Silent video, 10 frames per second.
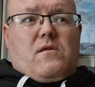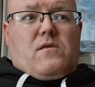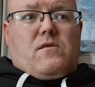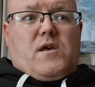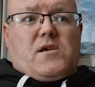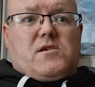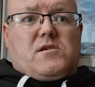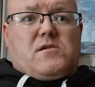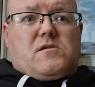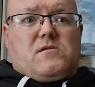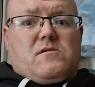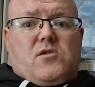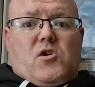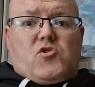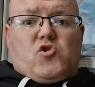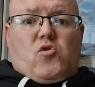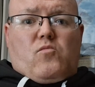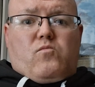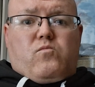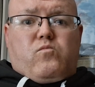this nut
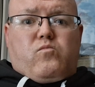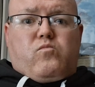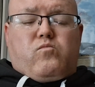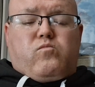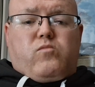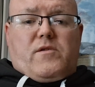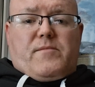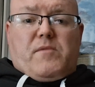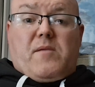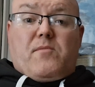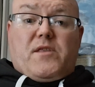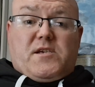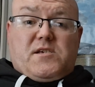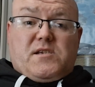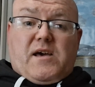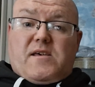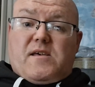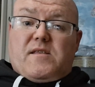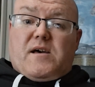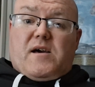job, and remember this is the height
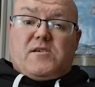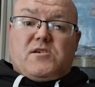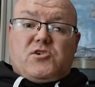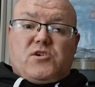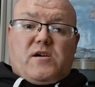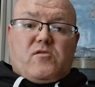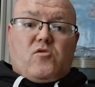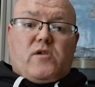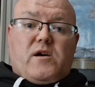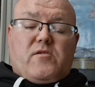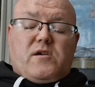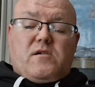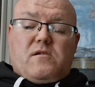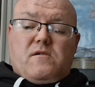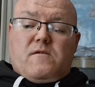of the ISIS shit and all that, right?